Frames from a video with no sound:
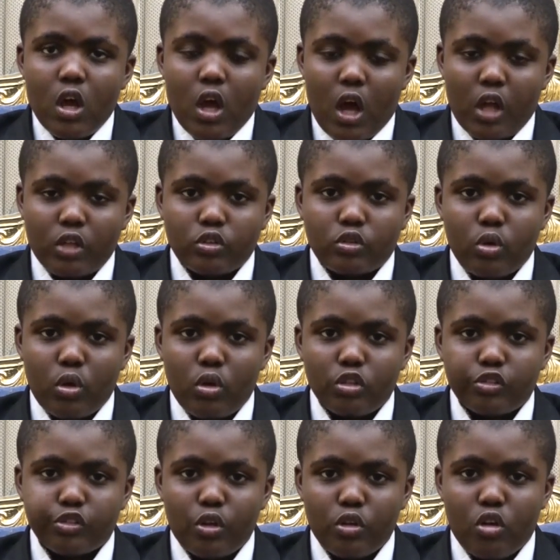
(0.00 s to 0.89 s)
and to
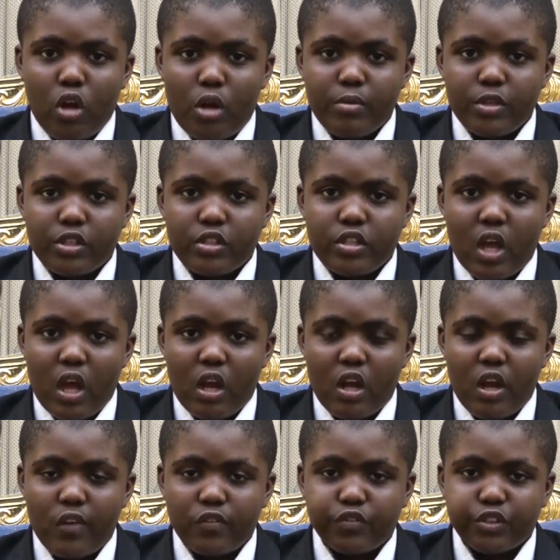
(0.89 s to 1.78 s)
also commit their
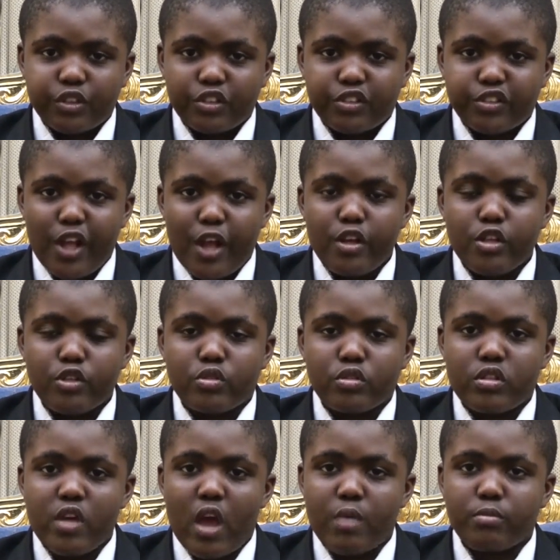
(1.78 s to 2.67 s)
lives sincerely
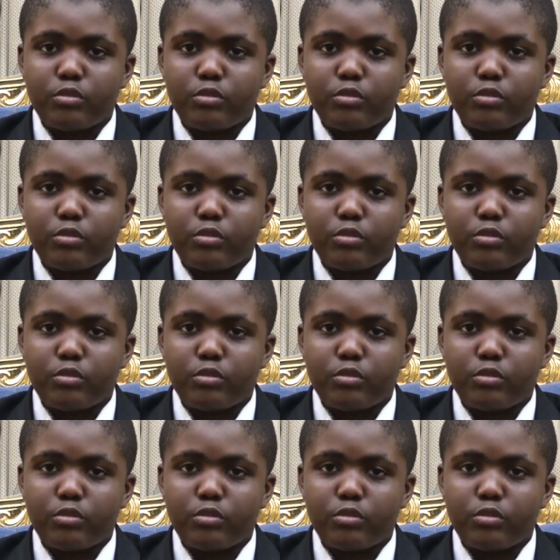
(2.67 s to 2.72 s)
to their